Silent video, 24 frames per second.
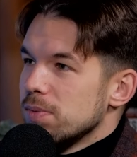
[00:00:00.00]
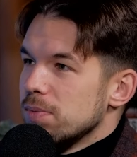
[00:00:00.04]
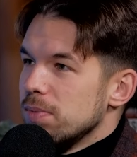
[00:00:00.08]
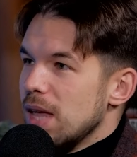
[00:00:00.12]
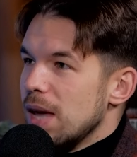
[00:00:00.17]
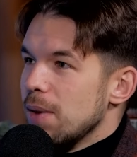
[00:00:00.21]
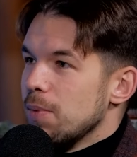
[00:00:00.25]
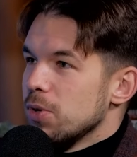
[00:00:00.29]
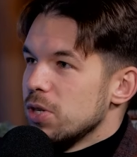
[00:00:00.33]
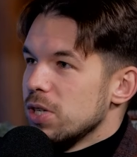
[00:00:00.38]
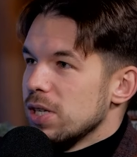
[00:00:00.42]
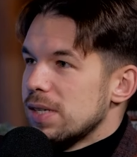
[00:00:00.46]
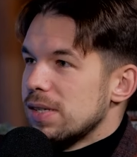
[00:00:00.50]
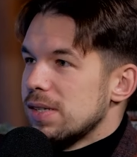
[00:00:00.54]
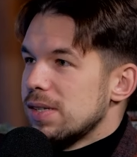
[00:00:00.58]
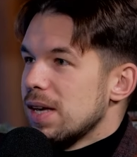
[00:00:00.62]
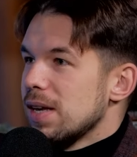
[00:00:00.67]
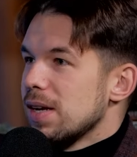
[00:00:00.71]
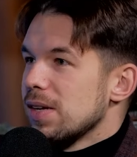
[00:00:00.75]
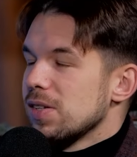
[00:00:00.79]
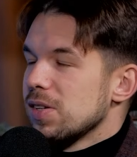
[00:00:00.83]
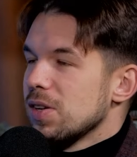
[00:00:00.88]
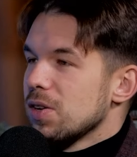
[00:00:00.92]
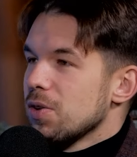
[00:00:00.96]
They would just
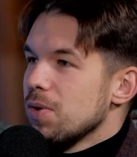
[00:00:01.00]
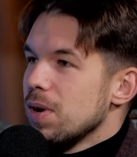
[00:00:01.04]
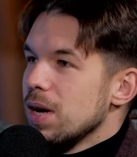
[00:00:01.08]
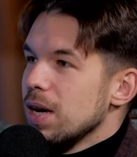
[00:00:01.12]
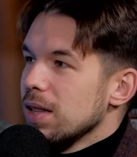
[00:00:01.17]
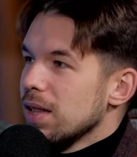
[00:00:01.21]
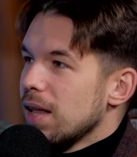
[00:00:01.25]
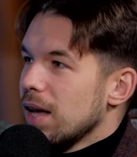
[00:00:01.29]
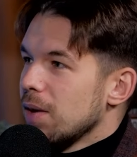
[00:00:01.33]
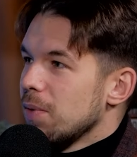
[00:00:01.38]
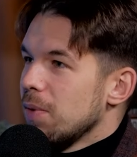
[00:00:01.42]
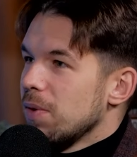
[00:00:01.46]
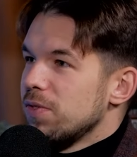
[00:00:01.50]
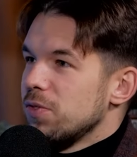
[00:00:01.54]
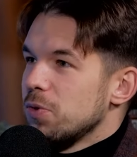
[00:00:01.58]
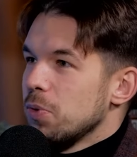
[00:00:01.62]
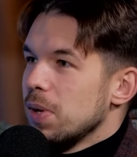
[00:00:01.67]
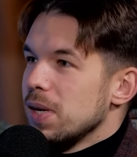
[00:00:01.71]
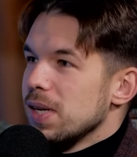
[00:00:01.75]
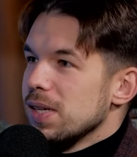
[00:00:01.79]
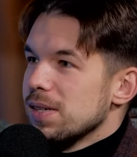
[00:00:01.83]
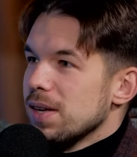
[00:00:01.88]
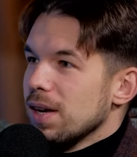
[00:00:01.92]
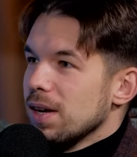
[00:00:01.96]
set a screen with
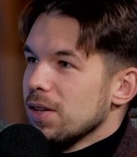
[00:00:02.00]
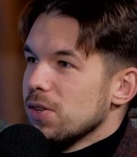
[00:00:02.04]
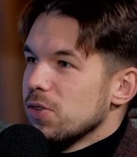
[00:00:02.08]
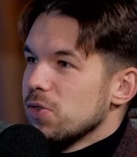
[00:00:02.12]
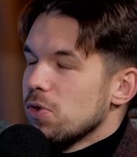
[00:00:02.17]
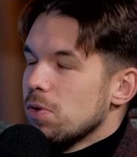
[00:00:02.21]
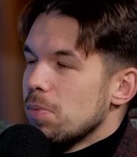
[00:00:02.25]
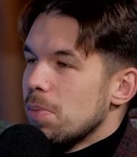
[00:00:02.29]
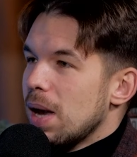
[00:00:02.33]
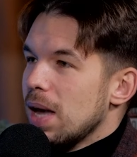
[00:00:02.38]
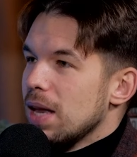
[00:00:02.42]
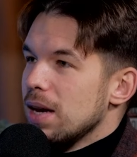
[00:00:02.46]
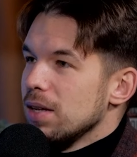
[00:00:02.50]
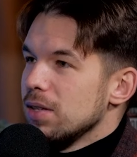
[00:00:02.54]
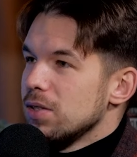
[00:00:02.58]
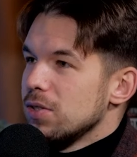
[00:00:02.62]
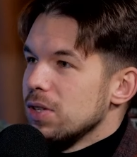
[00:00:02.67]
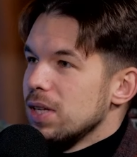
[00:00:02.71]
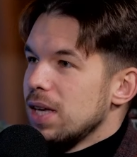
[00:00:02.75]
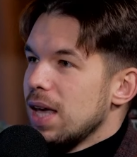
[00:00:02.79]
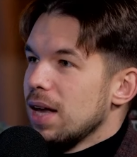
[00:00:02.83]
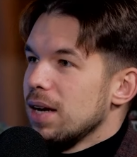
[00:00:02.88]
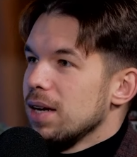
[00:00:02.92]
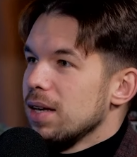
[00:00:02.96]
20 seconds remaining
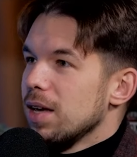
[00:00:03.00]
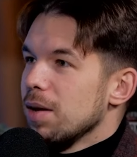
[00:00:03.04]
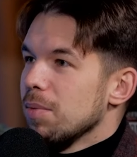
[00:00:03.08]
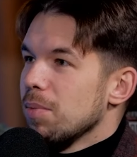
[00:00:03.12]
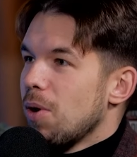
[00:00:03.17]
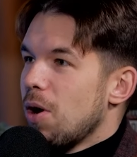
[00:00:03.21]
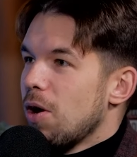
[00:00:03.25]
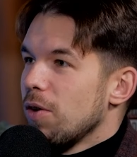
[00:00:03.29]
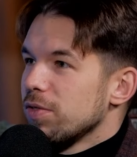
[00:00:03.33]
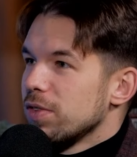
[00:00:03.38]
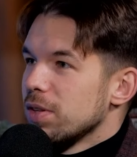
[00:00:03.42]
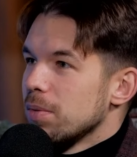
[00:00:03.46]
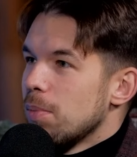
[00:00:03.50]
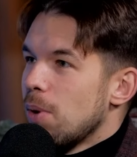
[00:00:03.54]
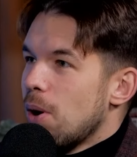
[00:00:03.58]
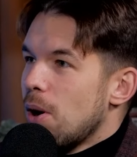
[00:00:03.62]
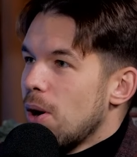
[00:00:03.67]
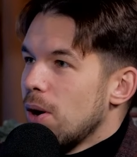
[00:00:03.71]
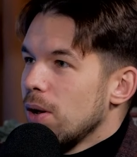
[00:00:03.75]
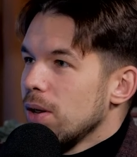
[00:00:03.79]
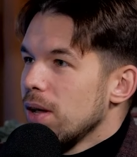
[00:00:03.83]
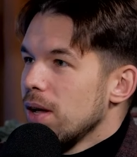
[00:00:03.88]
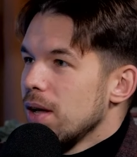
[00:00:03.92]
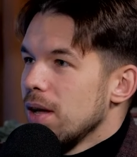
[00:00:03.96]
to get him off the
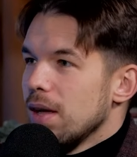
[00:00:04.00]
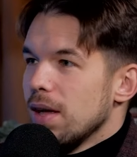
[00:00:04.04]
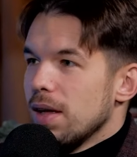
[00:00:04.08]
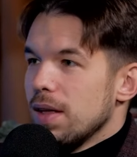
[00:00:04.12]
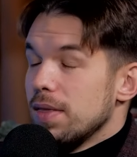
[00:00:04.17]
ball.